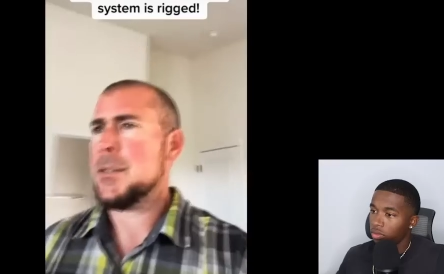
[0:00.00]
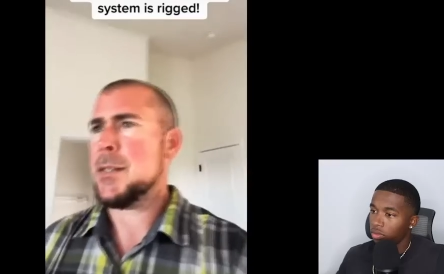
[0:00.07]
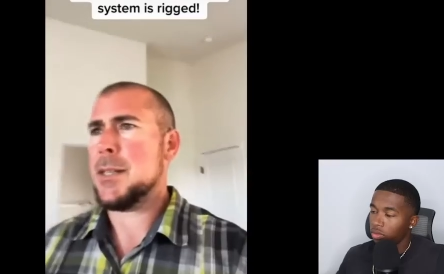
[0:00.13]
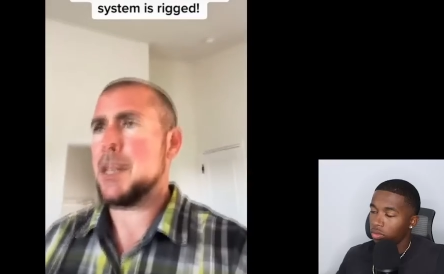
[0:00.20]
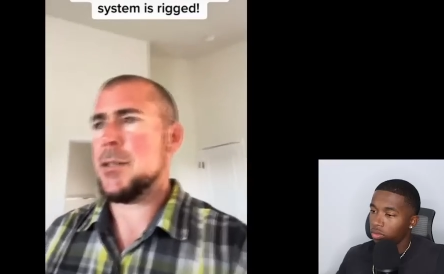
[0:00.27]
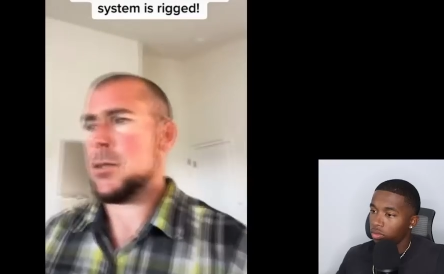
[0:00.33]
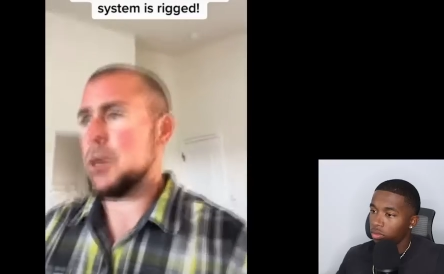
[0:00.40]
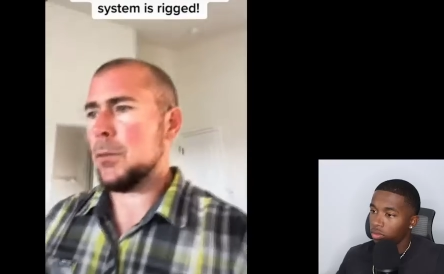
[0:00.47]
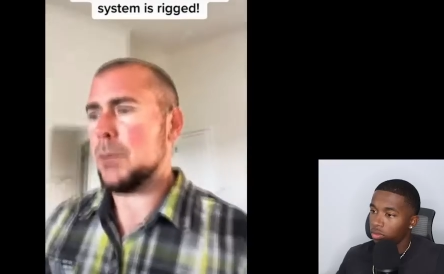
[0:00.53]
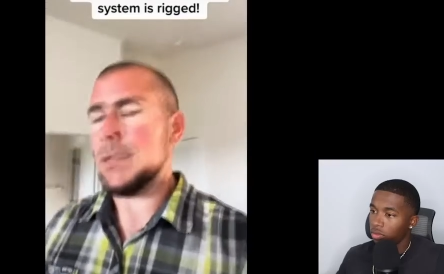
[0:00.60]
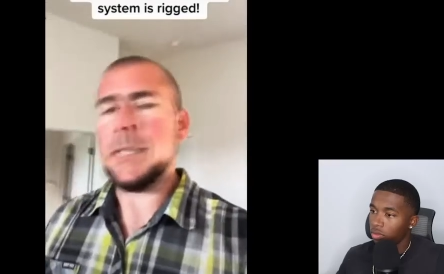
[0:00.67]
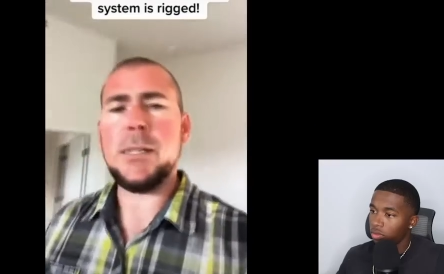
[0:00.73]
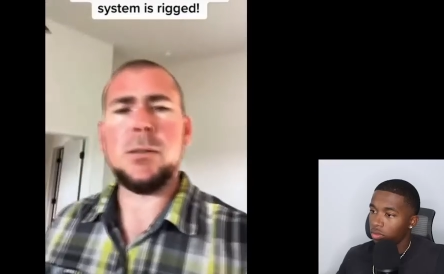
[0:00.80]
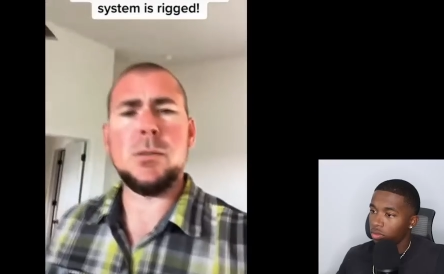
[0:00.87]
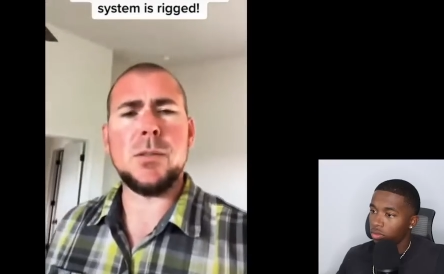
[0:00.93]
Speaker 1: to say is our
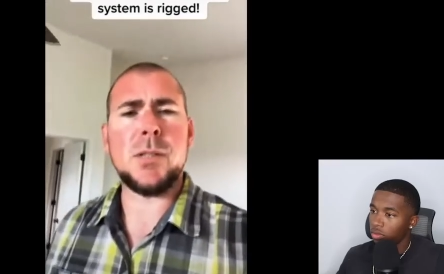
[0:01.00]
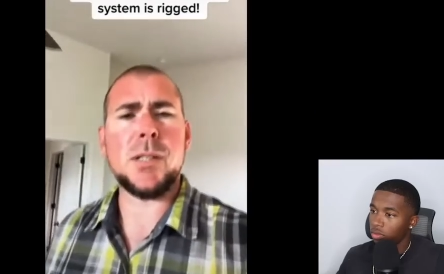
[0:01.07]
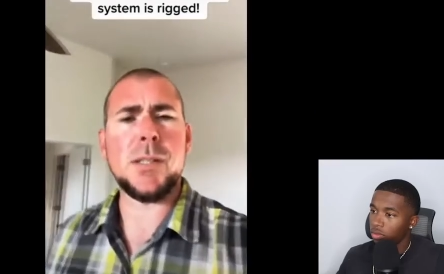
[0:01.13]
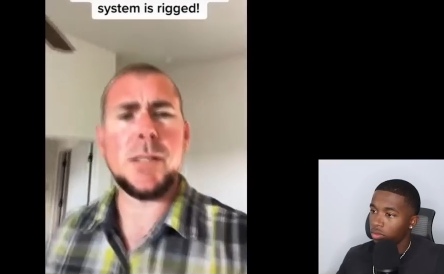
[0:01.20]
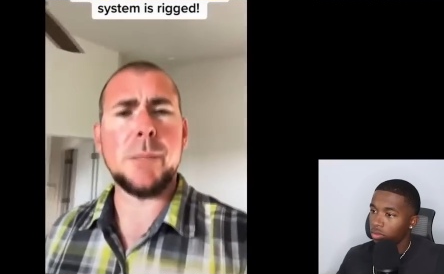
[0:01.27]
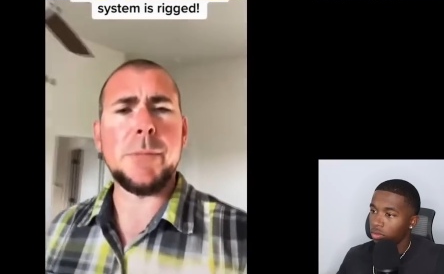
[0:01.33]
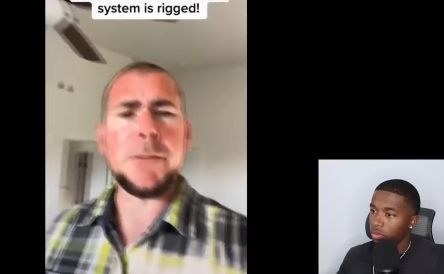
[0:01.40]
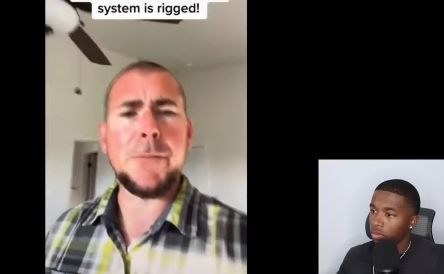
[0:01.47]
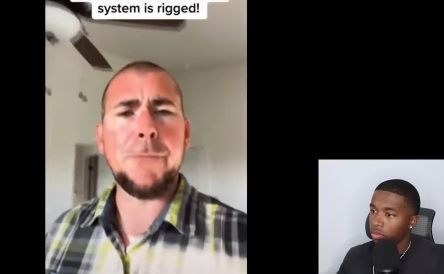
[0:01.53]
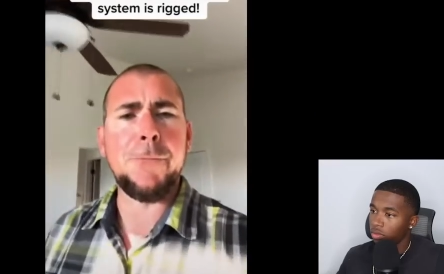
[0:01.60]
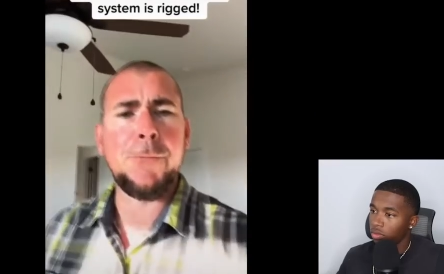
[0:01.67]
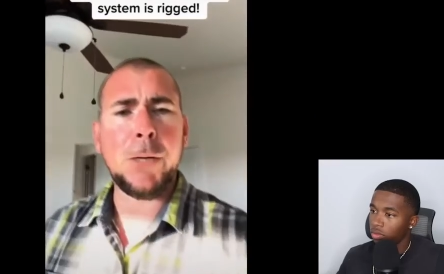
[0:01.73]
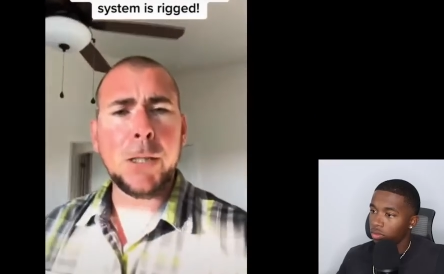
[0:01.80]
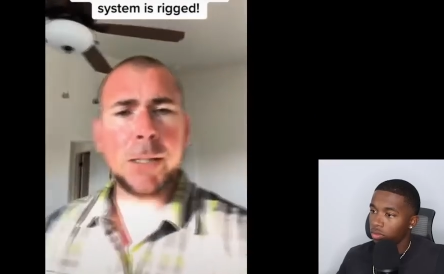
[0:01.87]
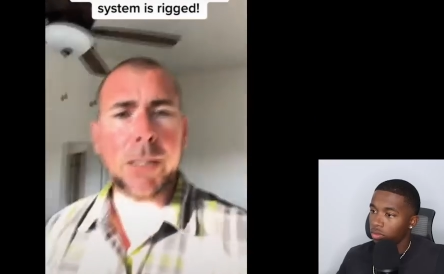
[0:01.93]
legal system is
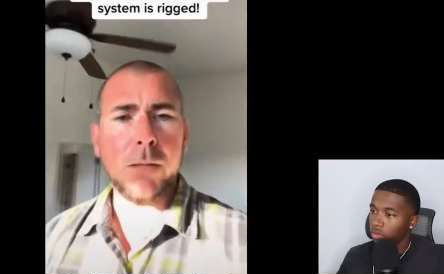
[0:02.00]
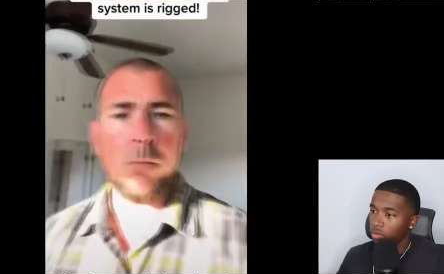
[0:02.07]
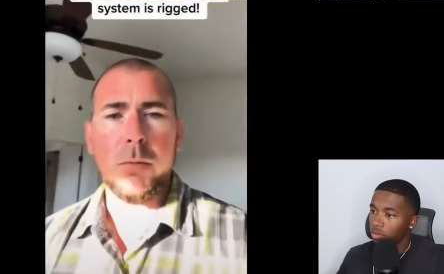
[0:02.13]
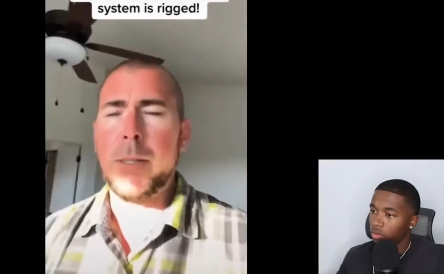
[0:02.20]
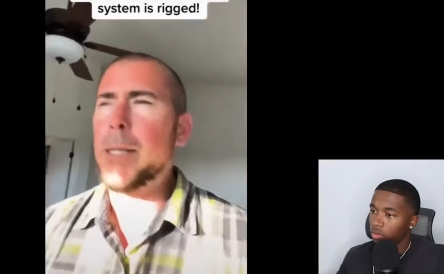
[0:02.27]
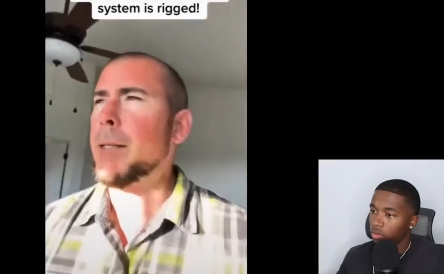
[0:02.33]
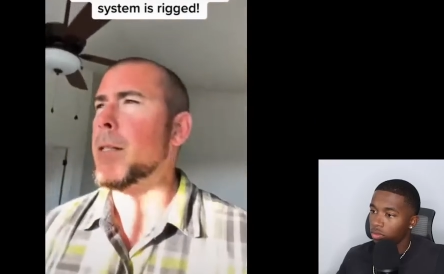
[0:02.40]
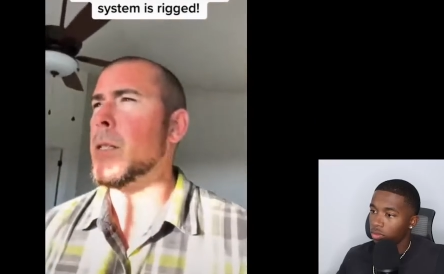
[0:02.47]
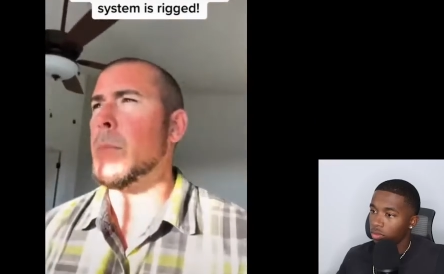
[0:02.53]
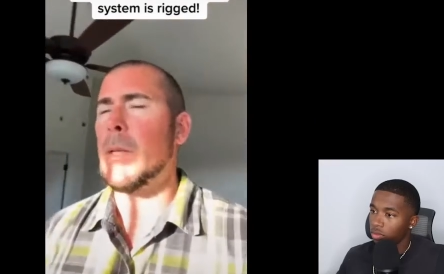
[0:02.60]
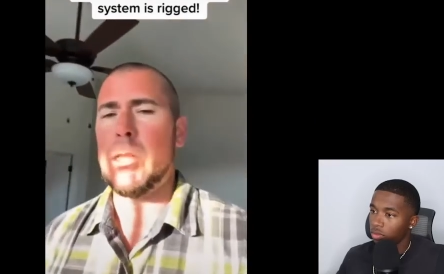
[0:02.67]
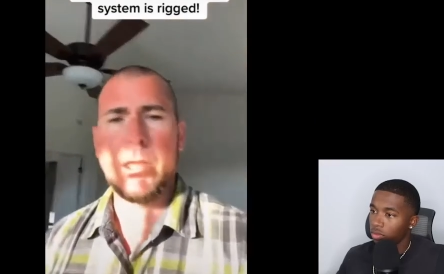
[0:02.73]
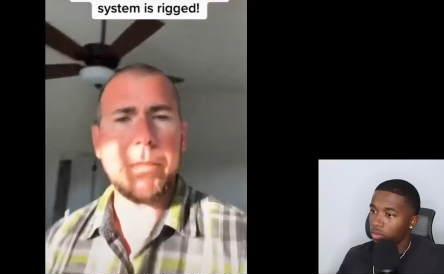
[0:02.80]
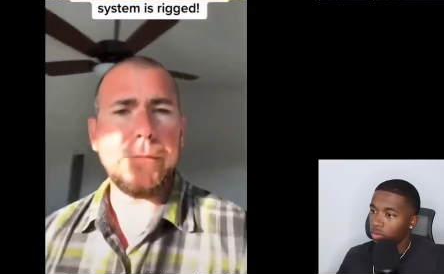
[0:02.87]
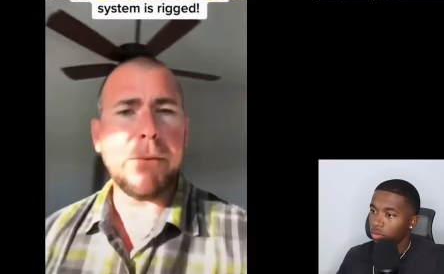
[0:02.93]
rigged,
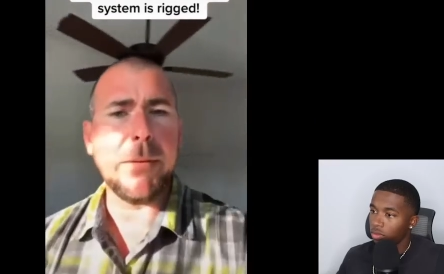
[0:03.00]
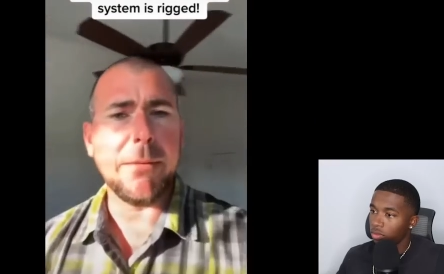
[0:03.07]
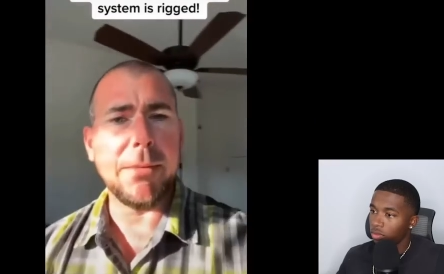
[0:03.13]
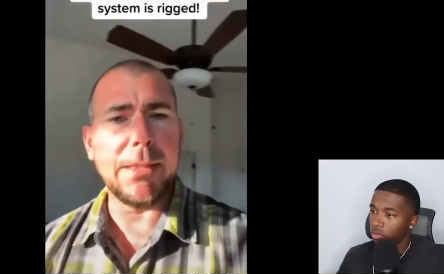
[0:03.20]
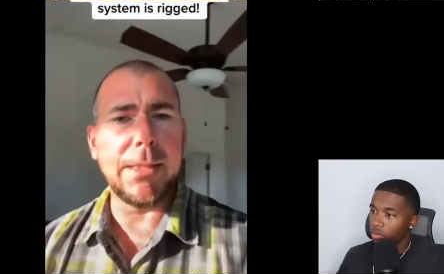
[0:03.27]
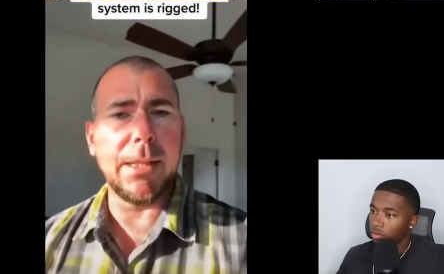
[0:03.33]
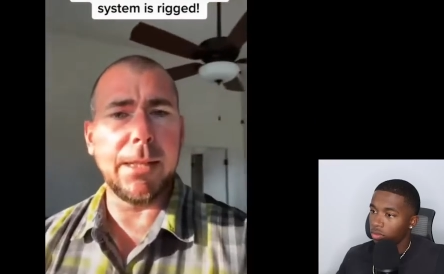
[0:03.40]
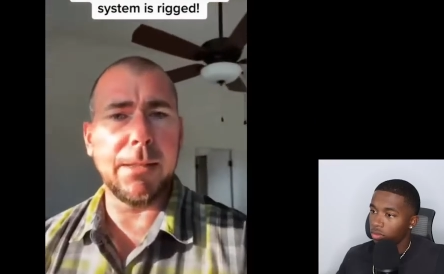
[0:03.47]
especially if you have a.